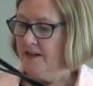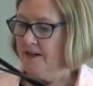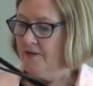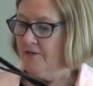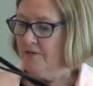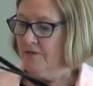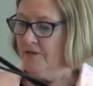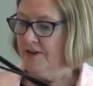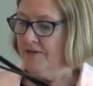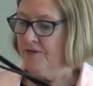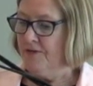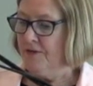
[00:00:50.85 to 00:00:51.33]

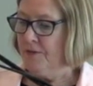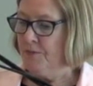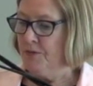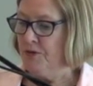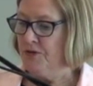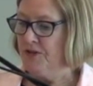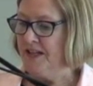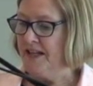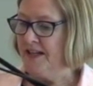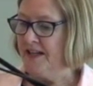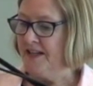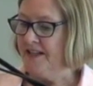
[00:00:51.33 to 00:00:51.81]
Reverend
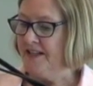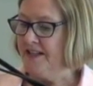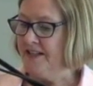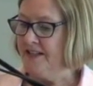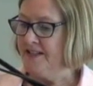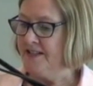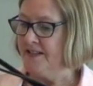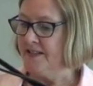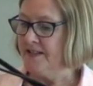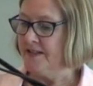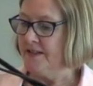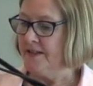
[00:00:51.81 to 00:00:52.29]

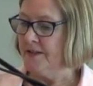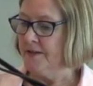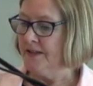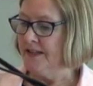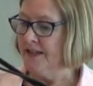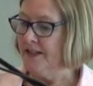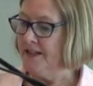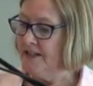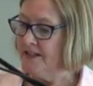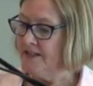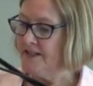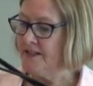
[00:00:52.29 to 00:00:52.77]
Mutahi,
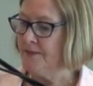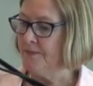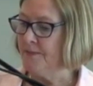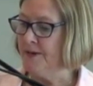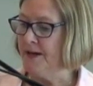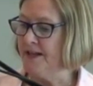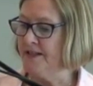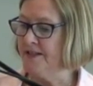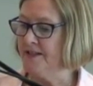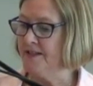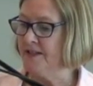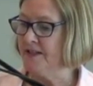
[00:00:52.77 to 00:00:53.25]
in his
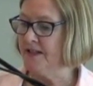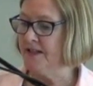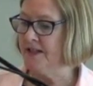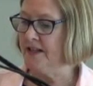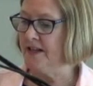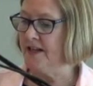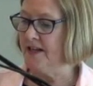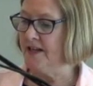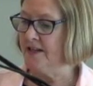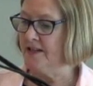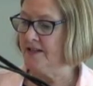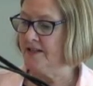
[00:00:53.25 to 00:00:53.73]
capacity
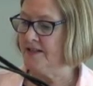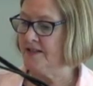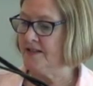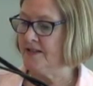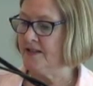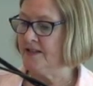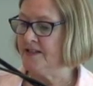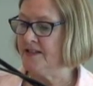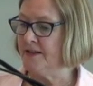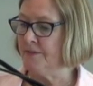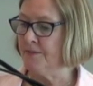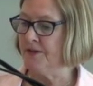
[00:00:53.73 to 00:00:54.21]
as
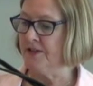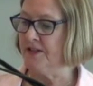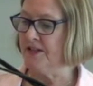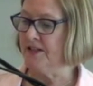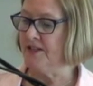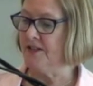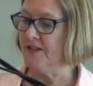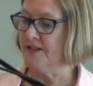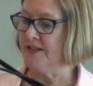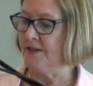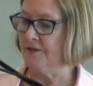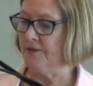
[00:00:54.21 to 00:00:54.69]
the
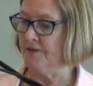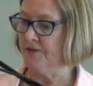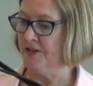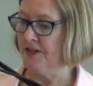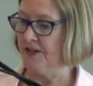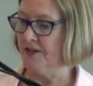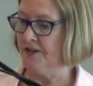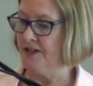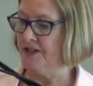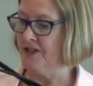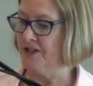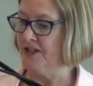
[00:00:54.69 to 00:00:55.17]
Deputy
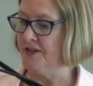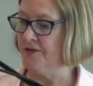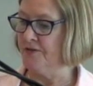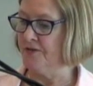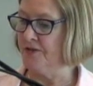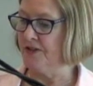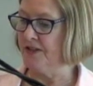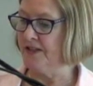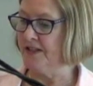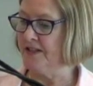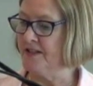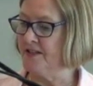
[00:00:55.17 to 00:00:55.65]
Secretary
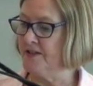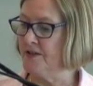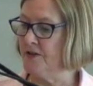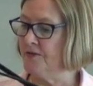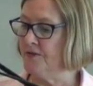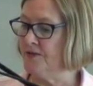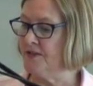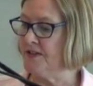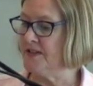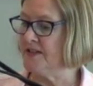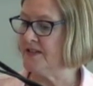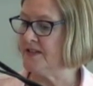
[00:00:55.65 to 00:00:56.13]
General, he
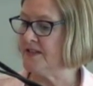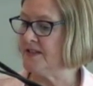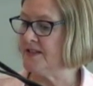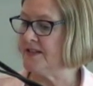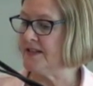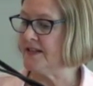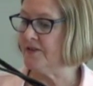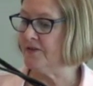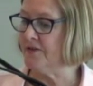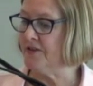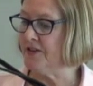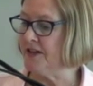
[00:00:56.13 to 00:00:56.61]
serves as the
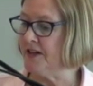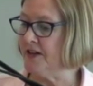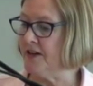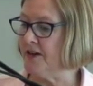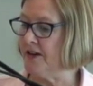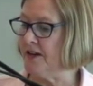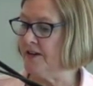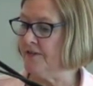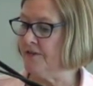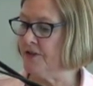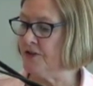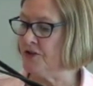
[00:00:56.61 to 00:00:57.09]

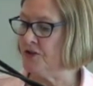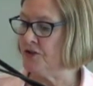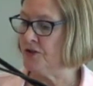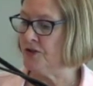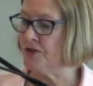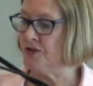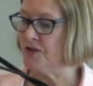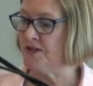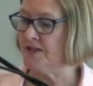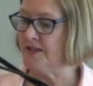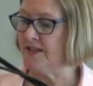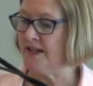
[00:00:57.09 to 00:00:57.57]
Secretary of the
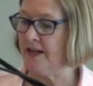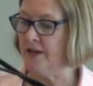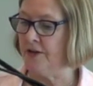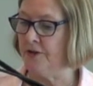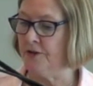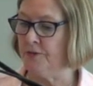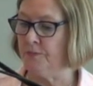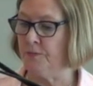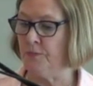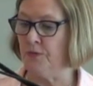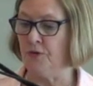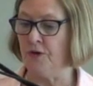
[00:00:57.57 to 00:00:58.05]
Church's
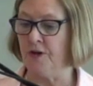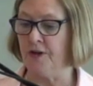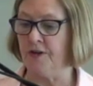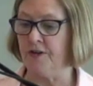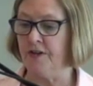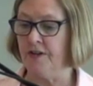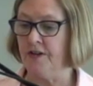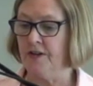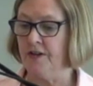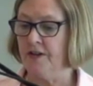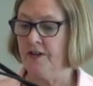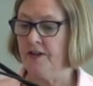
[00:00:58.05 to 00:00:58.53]
Health Board,
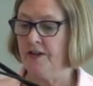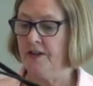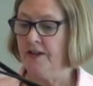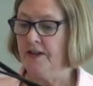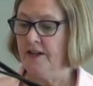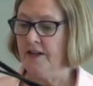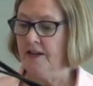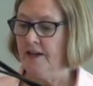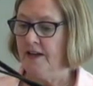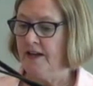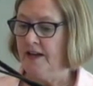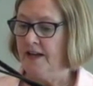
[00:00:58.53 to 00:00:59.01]

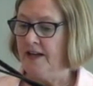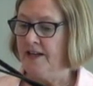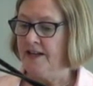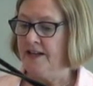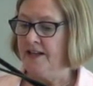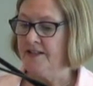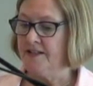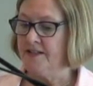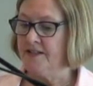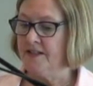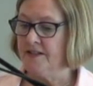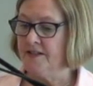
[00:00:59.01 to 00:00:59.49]
and
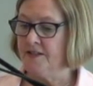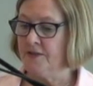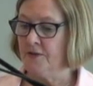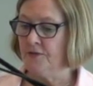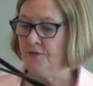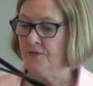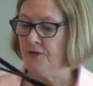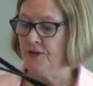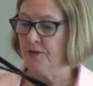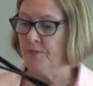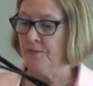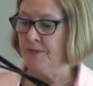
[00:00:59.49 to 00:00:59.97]
has done so
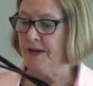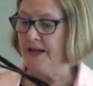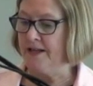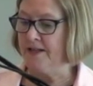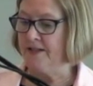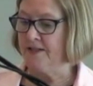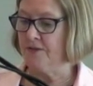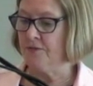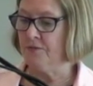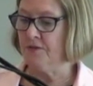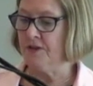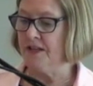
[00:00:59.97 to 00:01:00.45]
for the
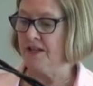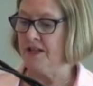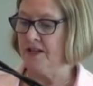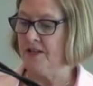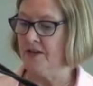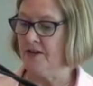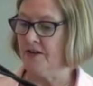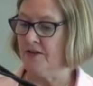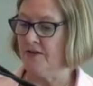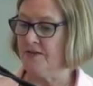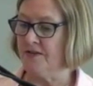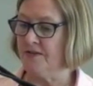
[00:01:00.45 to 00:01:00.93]
past 3
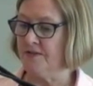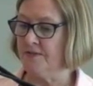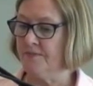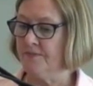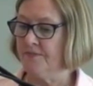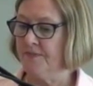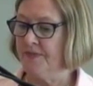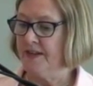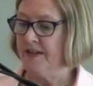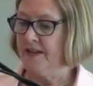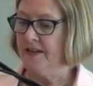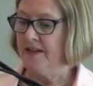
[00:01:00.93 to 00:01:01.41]
years.
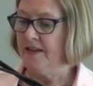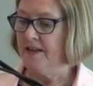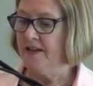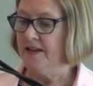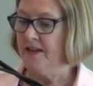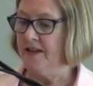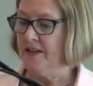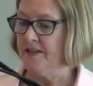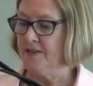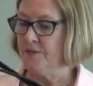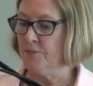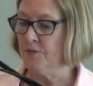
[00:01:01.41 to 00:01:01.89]

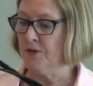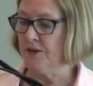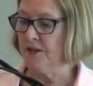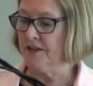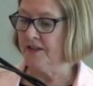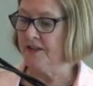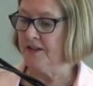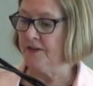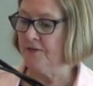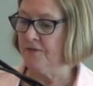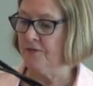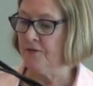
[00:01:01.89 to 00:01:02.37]
He has
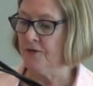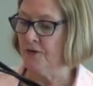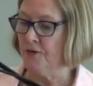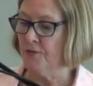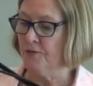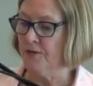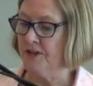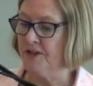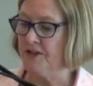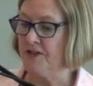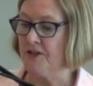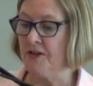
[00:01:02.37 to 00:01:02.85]
worked, therefore,
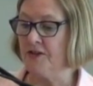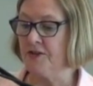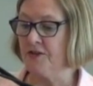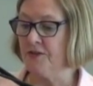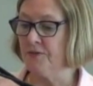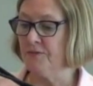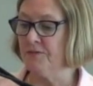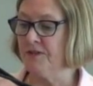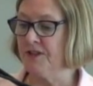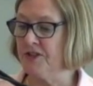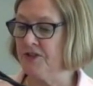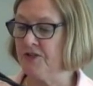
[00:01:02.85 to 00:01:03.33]
with
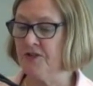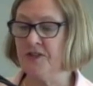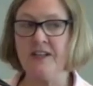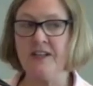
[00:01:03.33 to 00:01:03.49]
Dr. Richard